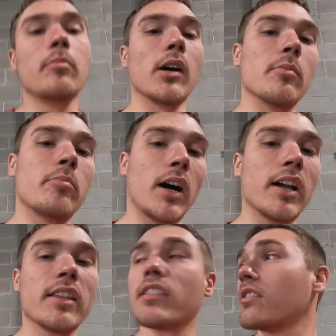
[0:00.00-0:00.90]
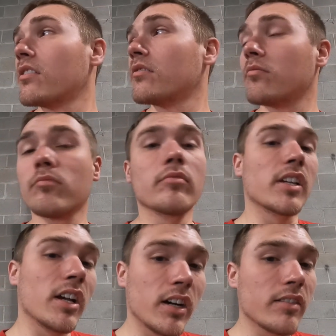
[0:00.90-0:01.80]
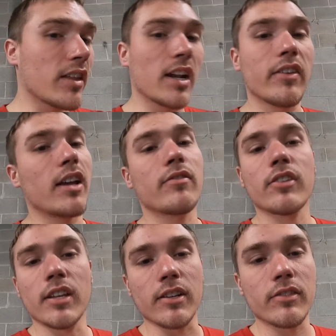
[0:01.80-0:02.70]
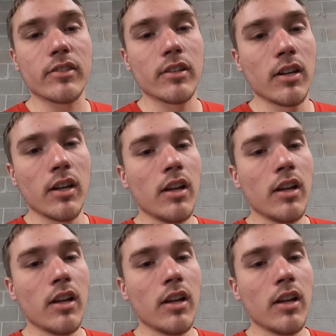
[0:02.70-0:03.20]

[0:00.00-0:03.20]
by buying the gun that I've had for years,